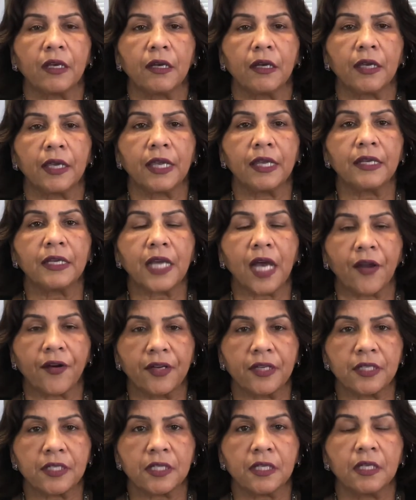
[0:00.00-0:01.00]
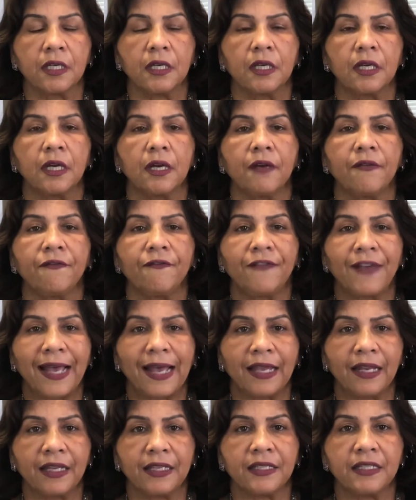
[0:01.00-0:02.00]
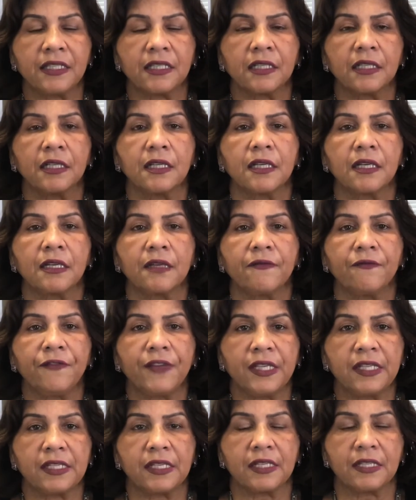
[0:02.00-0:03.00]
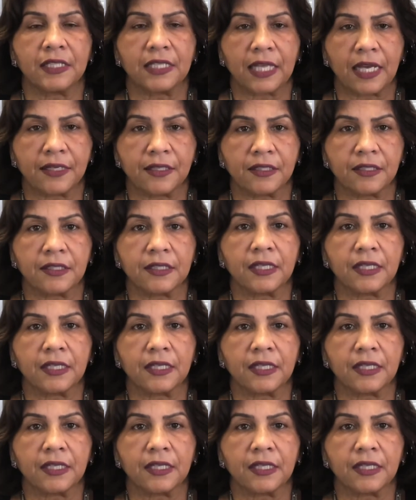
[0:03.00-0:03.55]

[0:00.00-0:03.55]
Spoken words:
in current valid visa status.